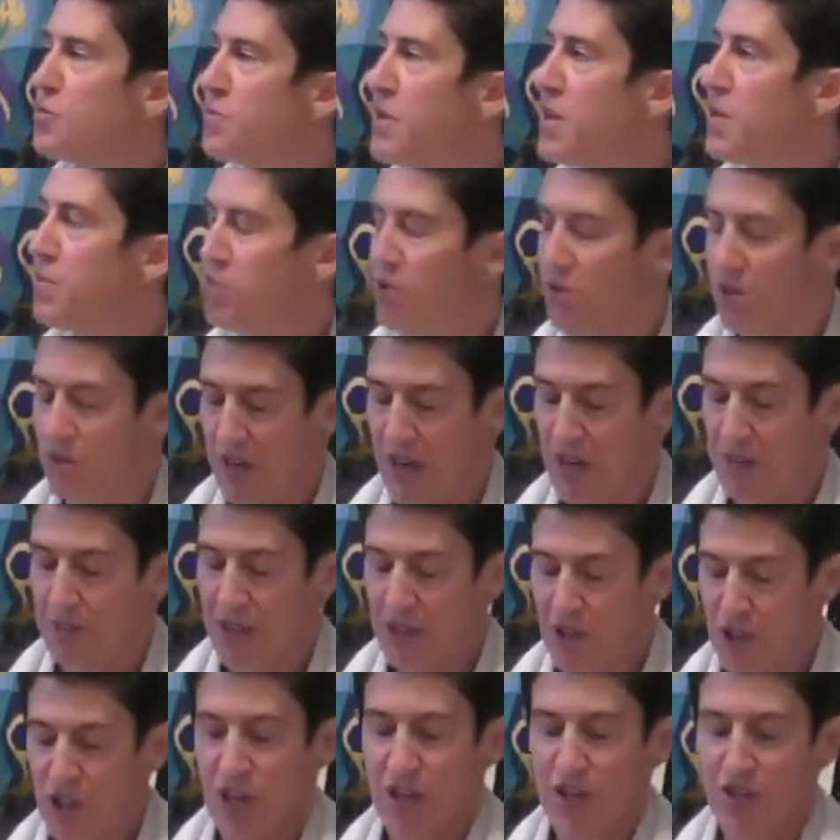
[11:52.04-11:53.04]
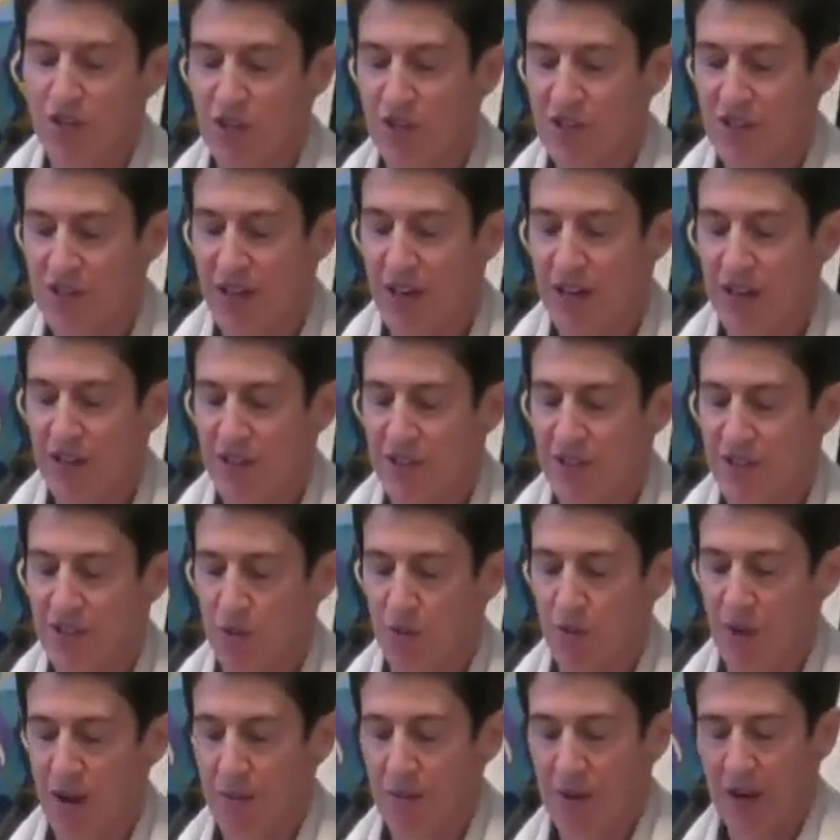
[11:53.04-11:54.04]
people and my change in status as a
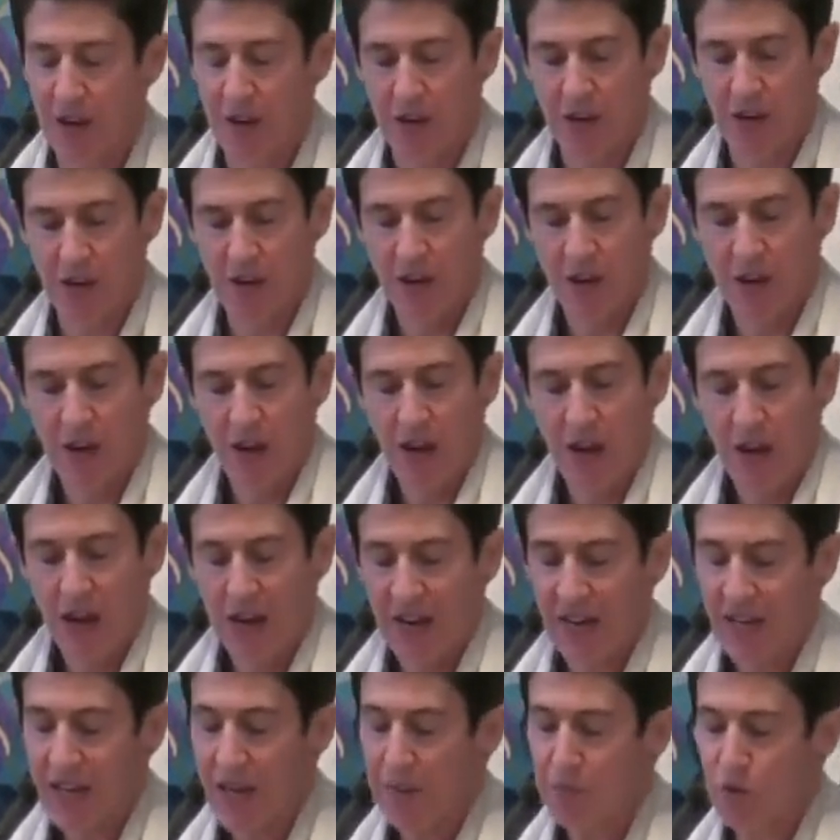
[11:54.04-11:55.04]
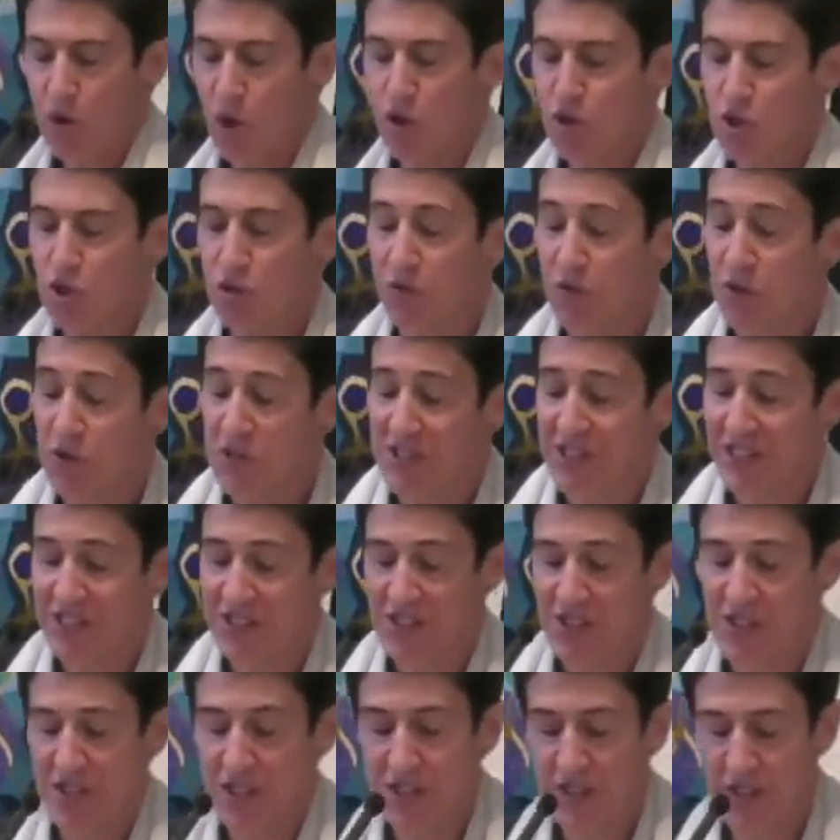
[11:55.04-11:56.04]
rabbi. And I kept kosher for
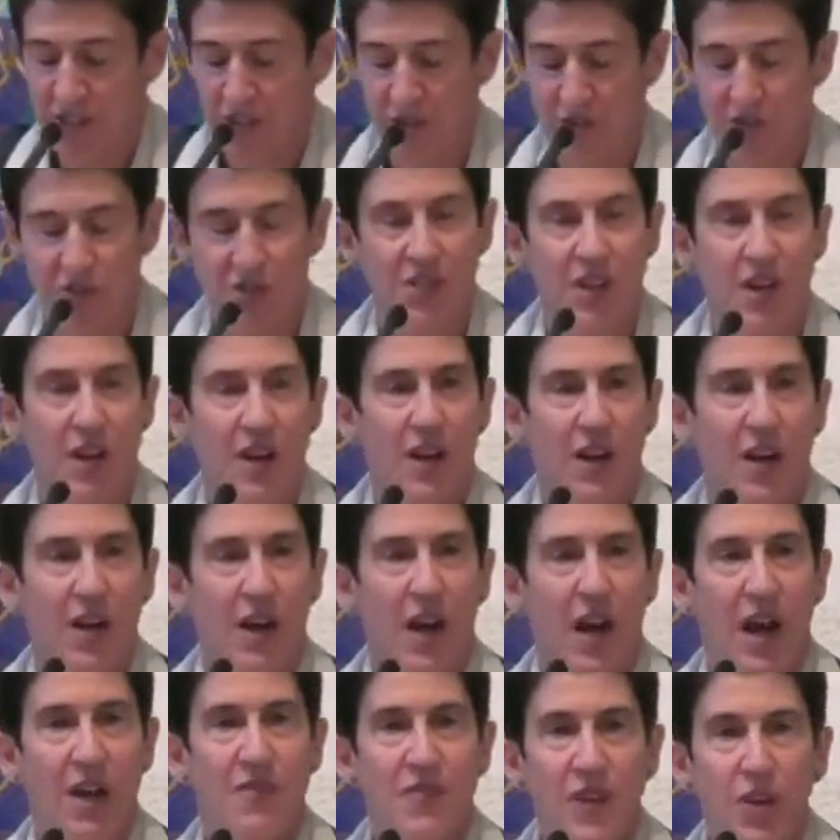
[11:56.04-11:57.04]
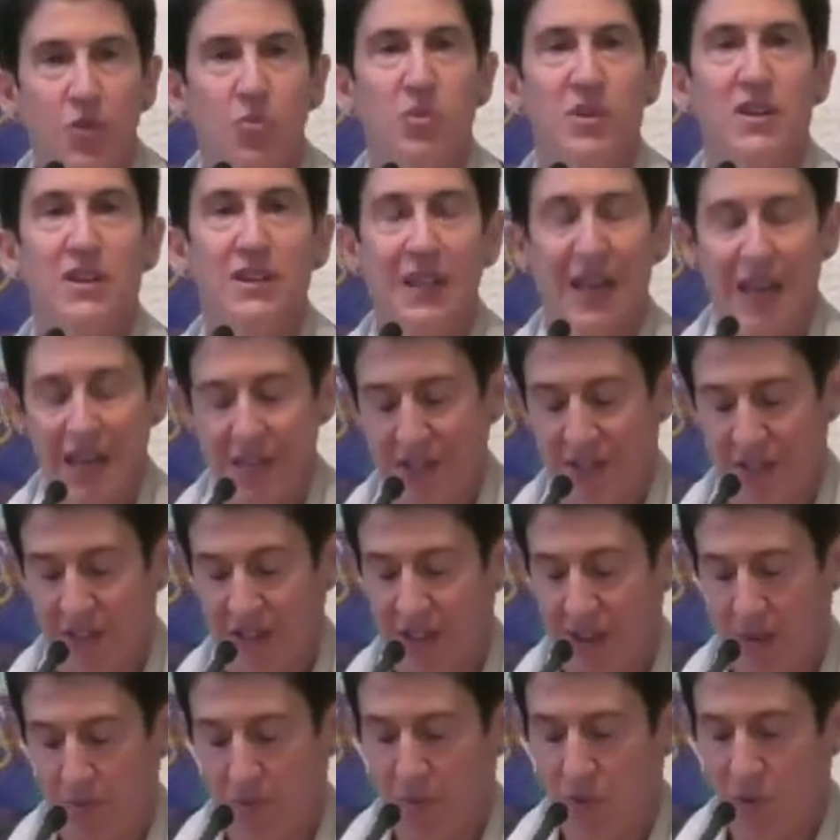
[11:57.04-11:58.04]
16 years and then realized at
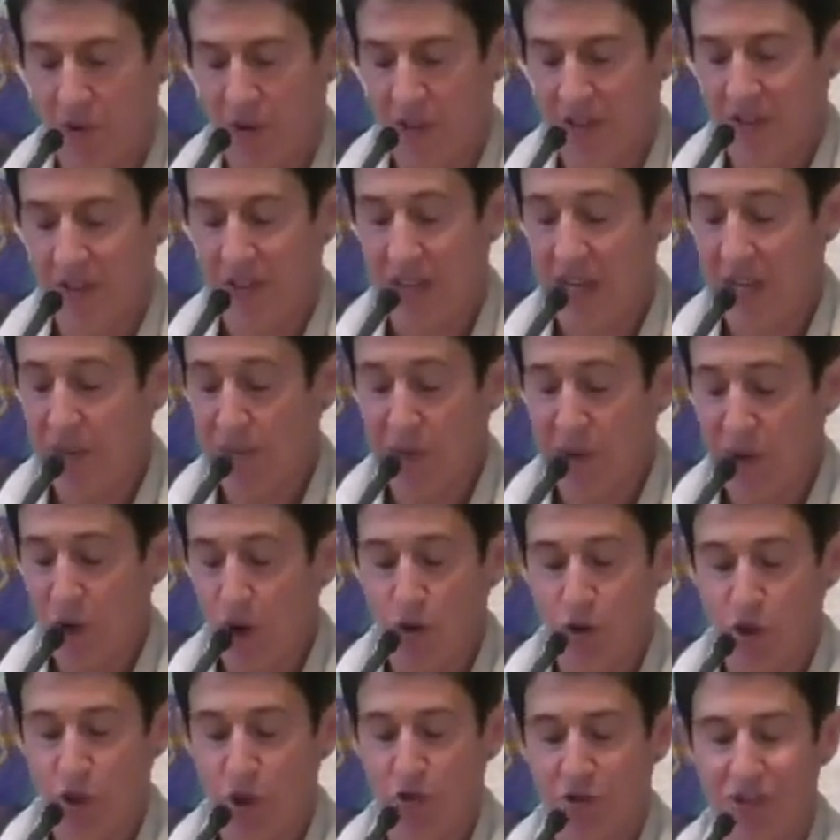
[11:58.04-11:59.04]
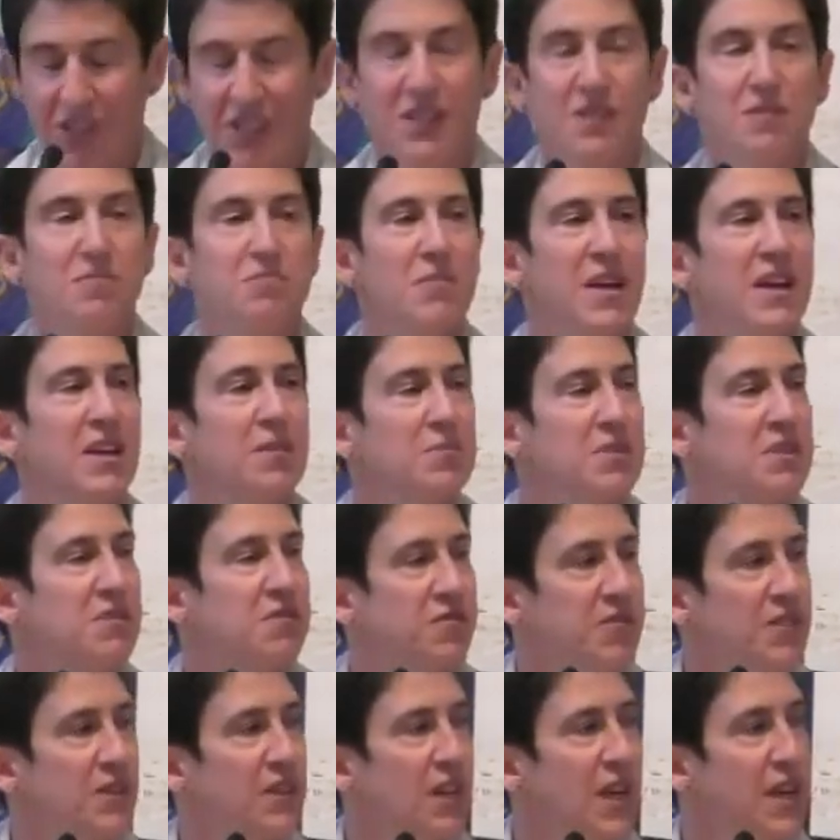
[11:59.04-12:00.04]
that point that keeping kosher didn't make me
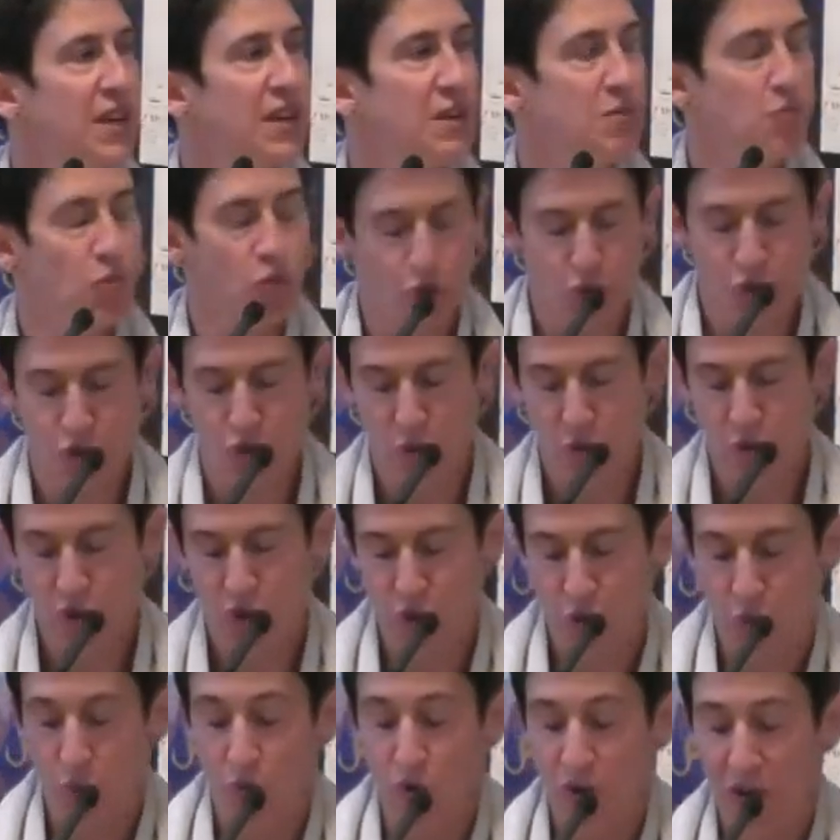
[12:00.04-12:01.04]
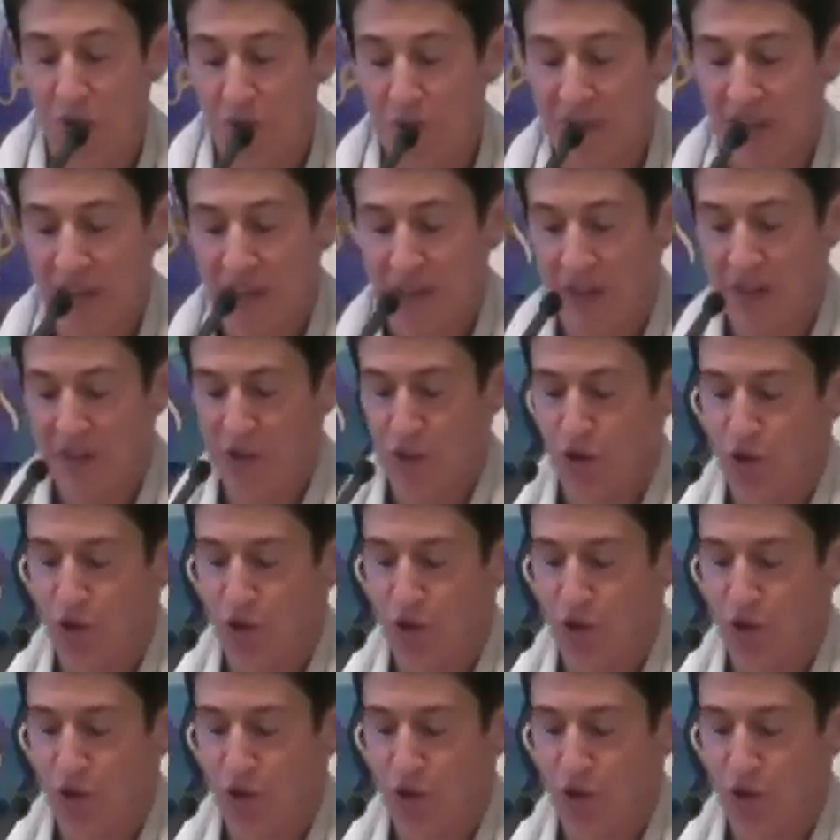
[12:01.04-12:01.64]
feel any more Jewish or more committed as a